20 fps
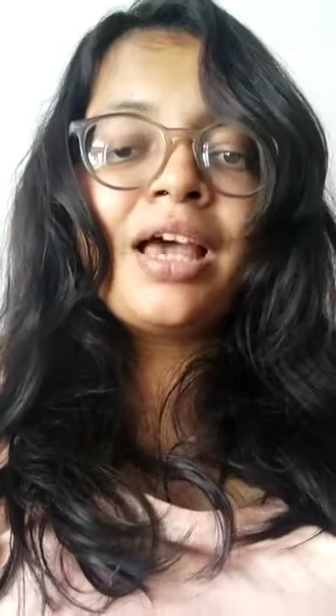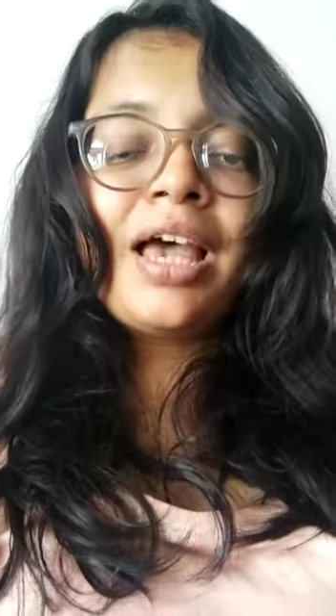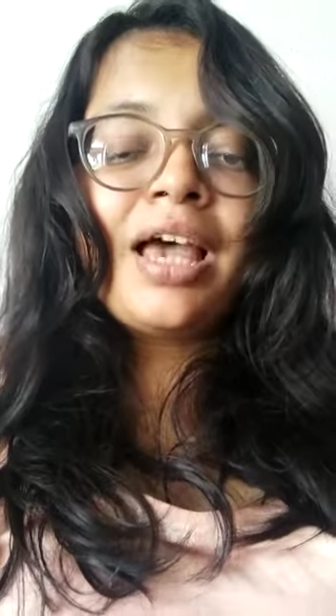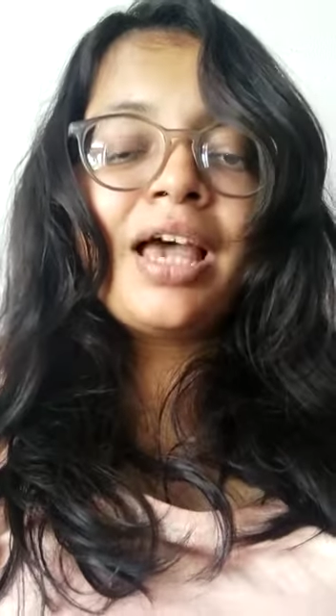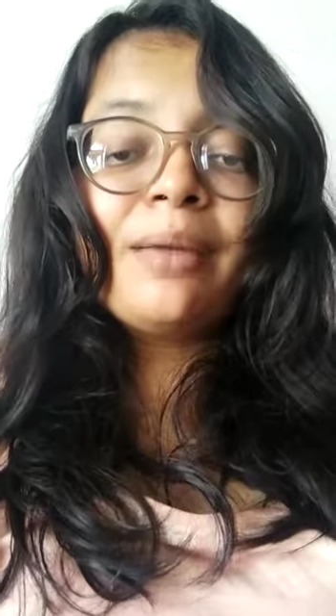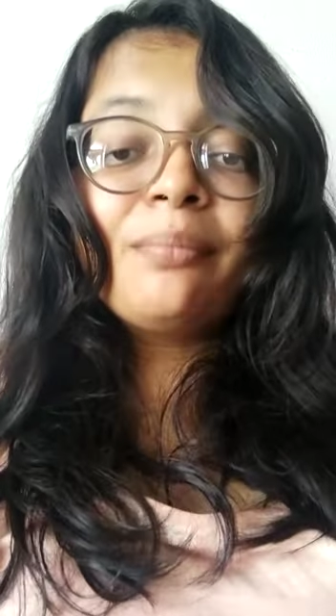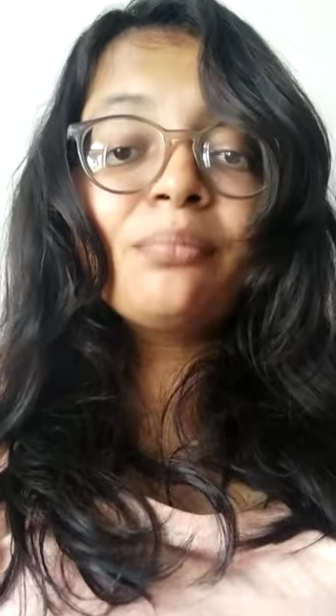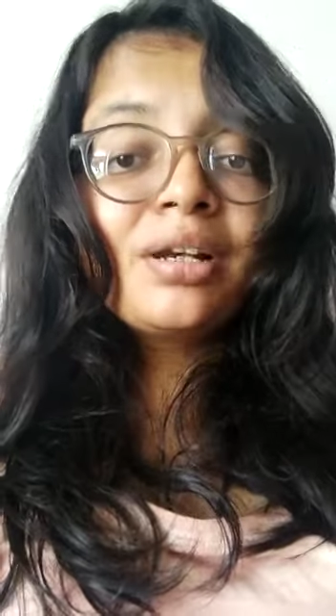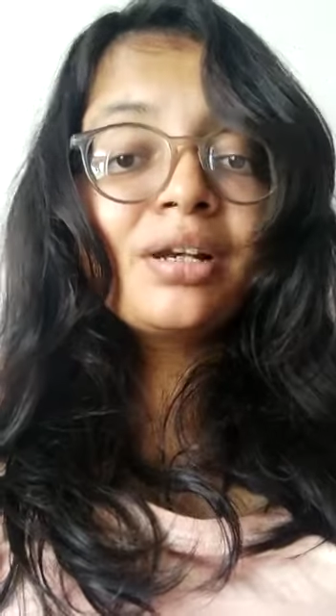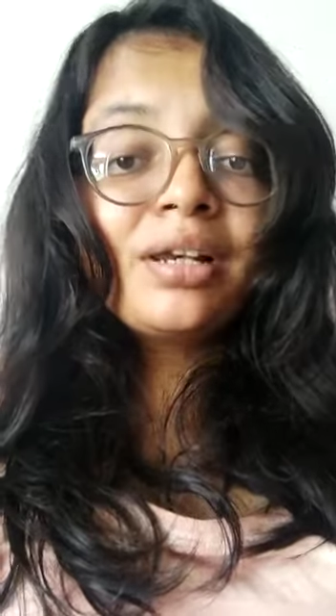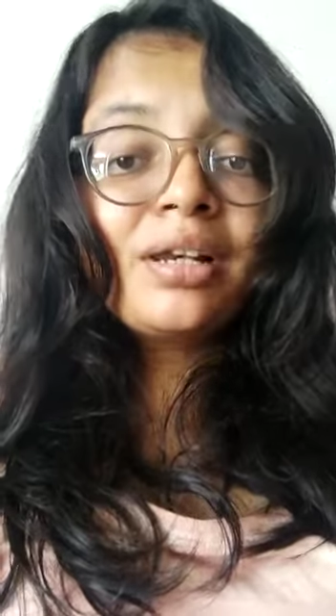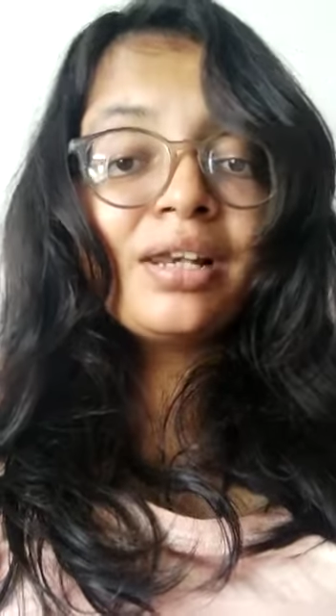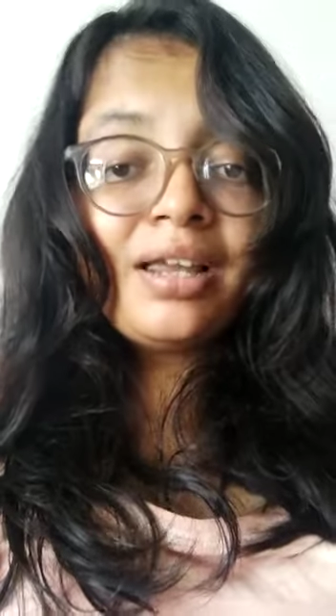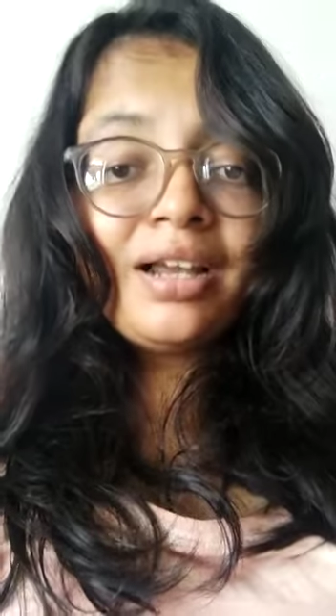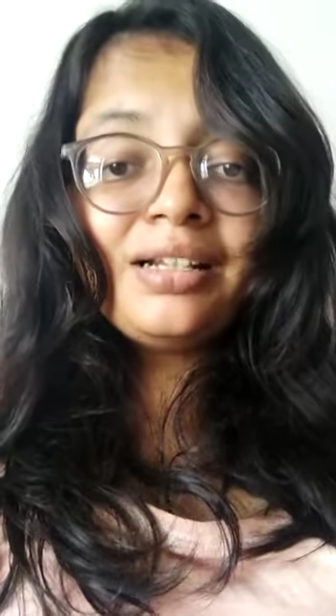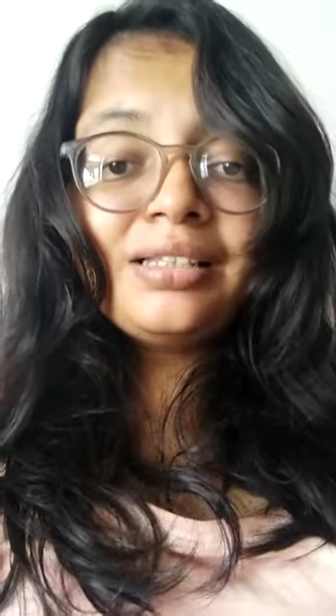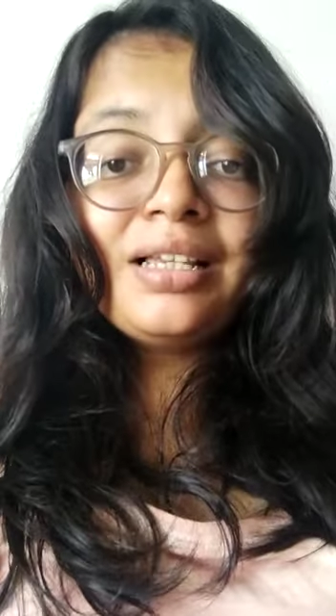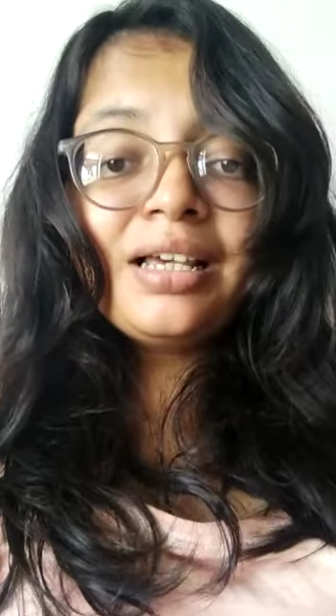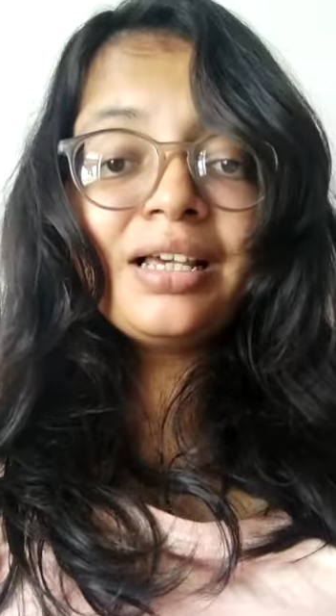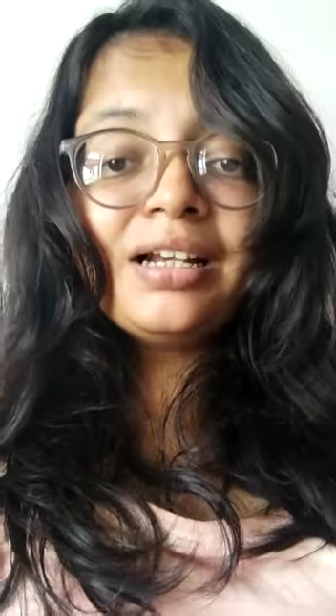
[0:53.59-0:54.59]
I'm
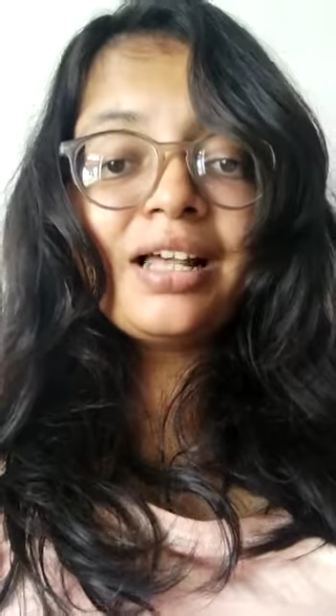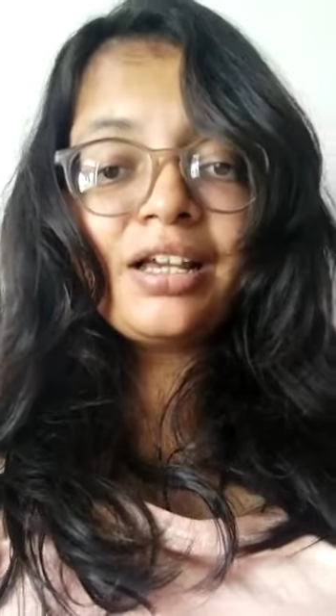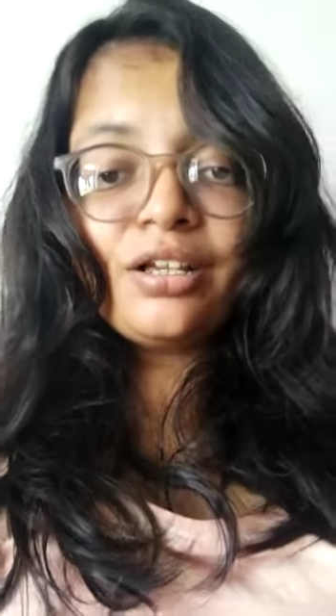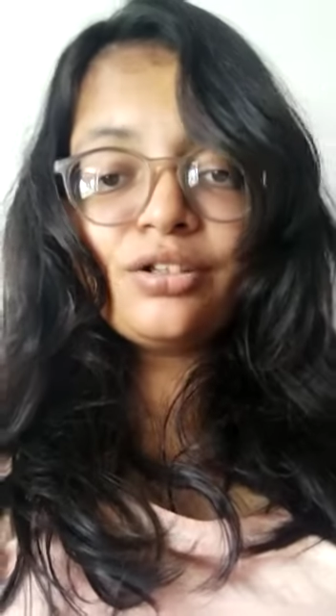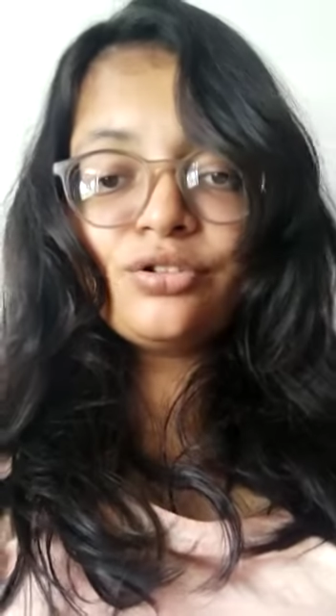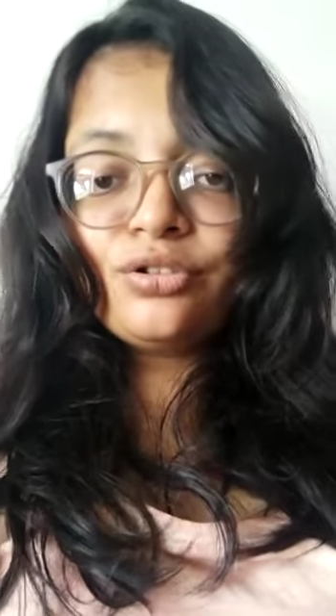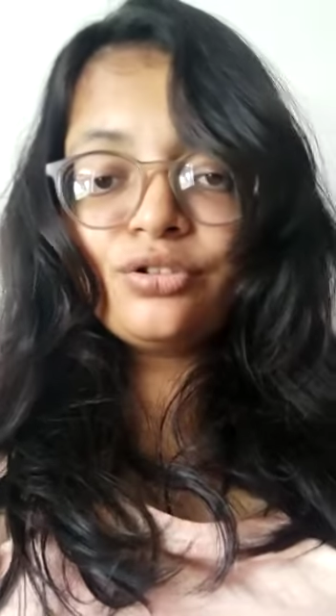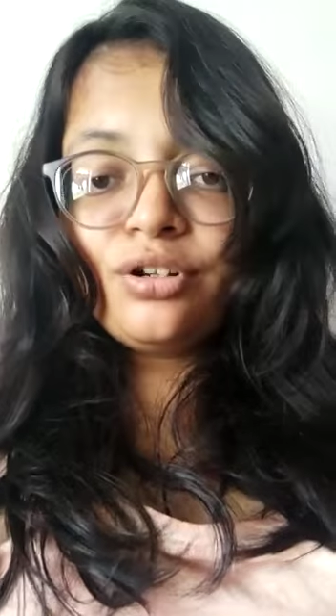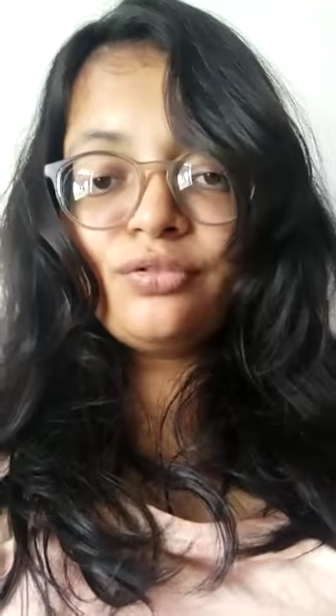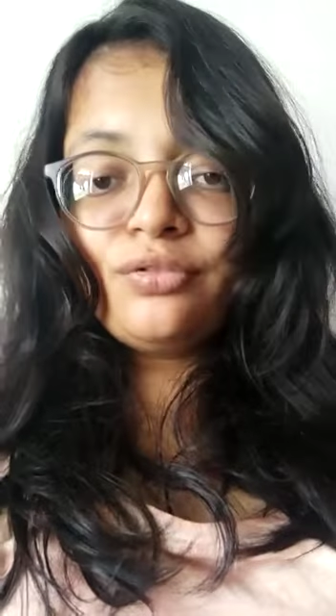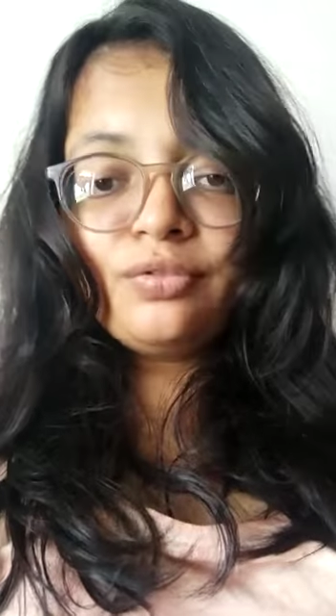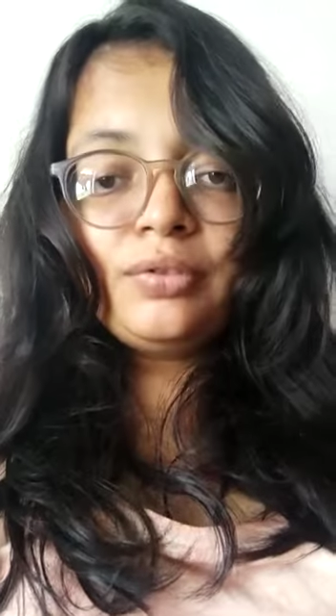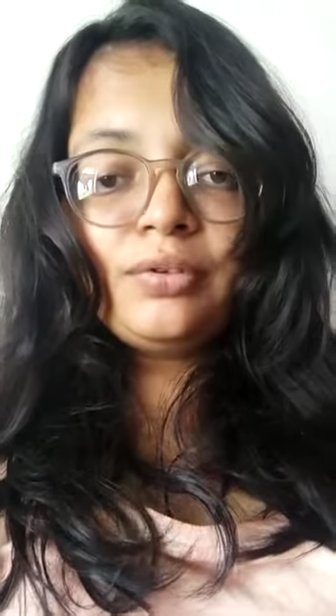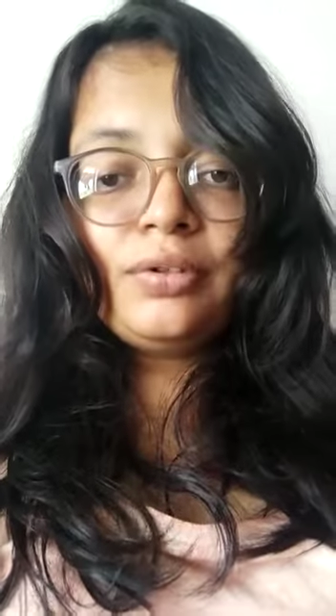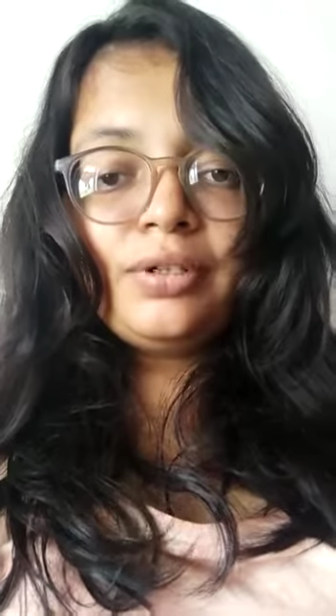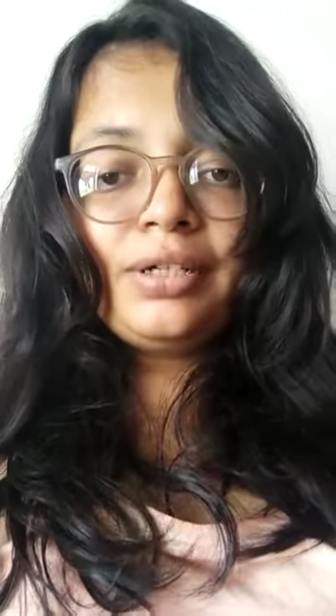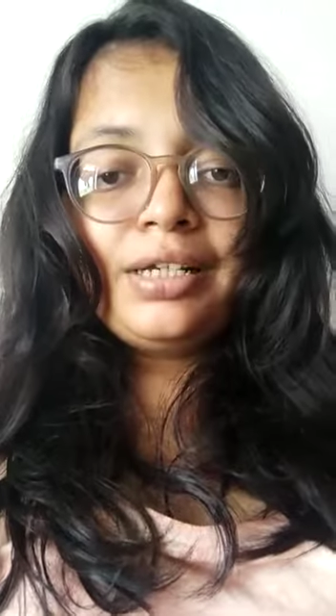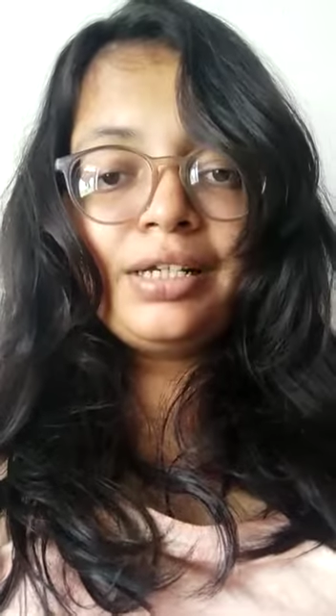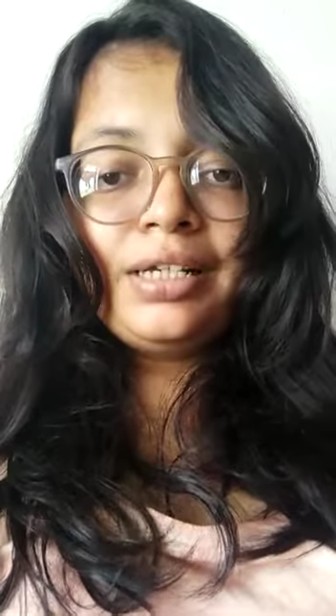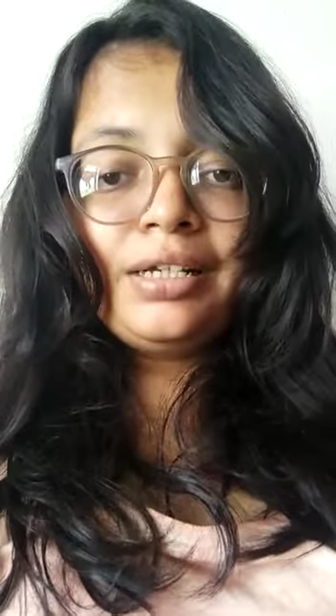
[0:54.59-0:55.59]
glad that I joined
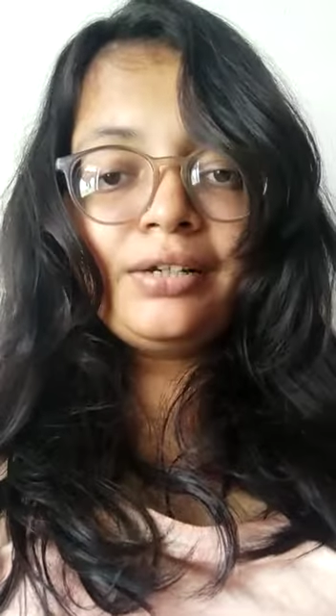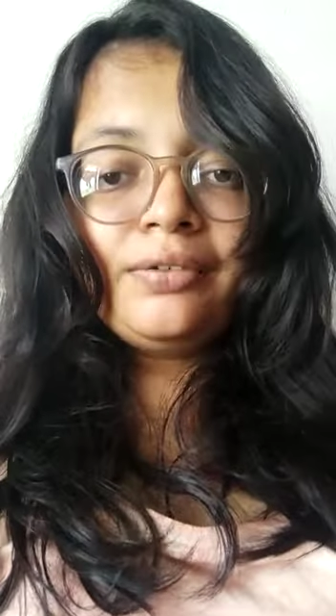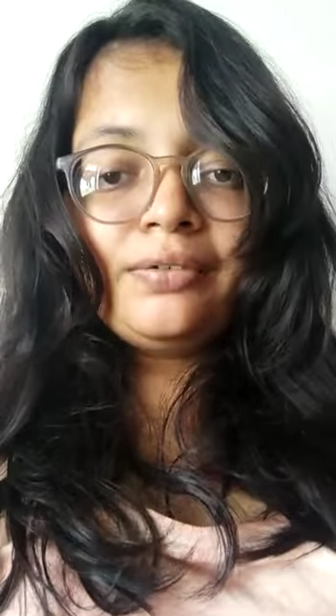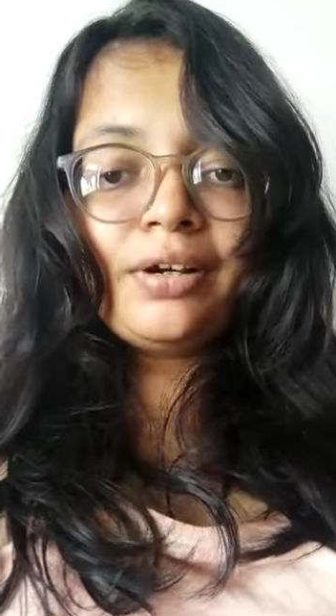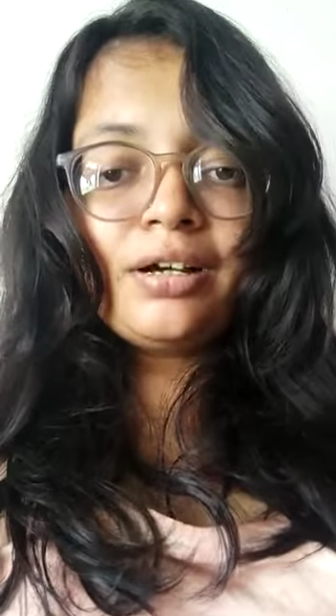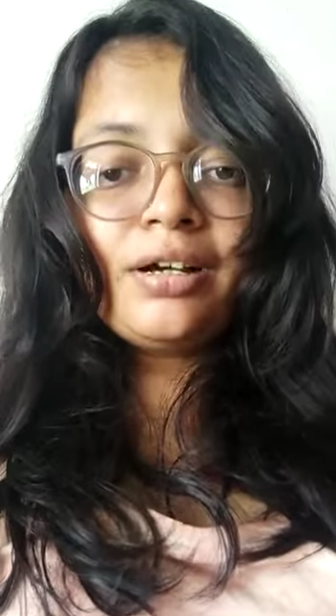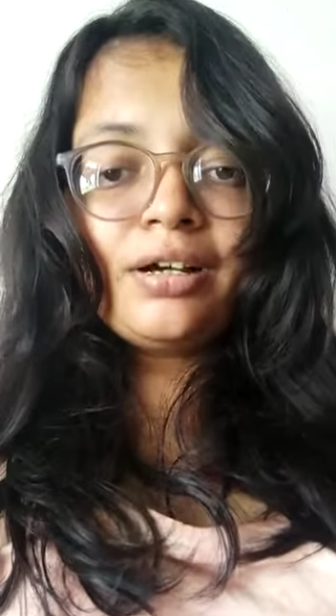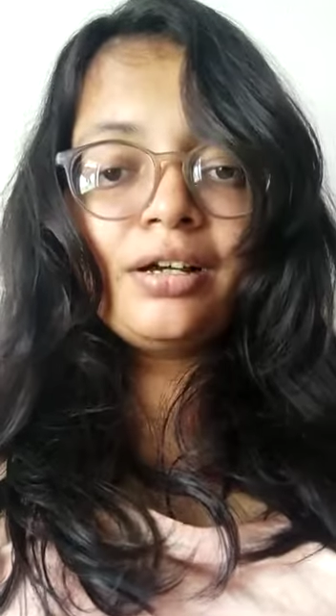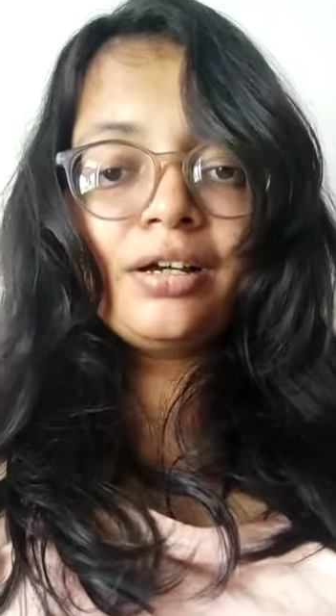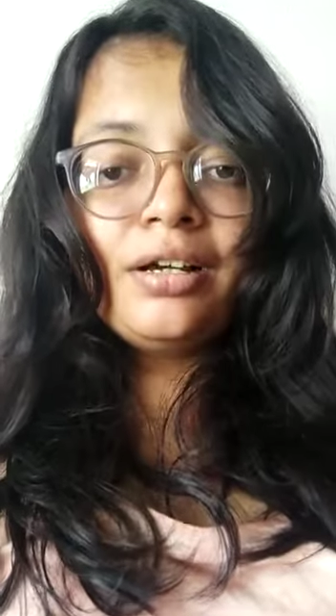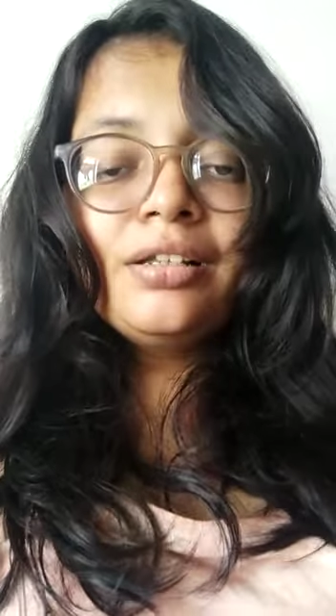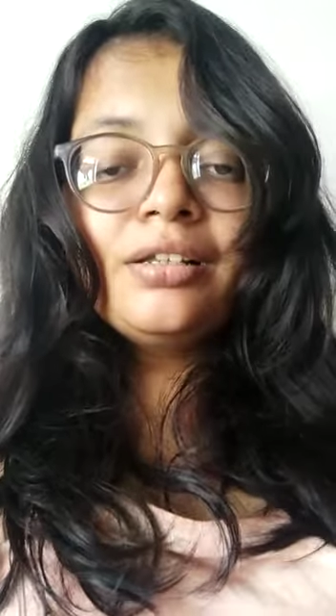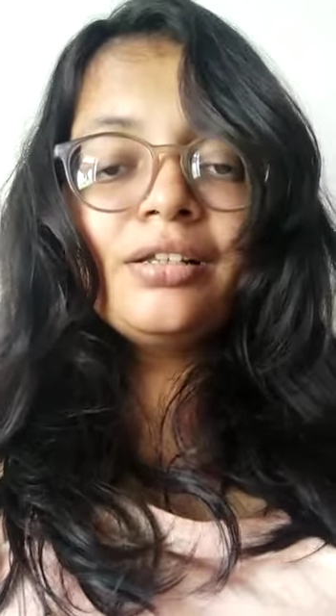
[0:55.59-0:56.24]
Fluentlingua.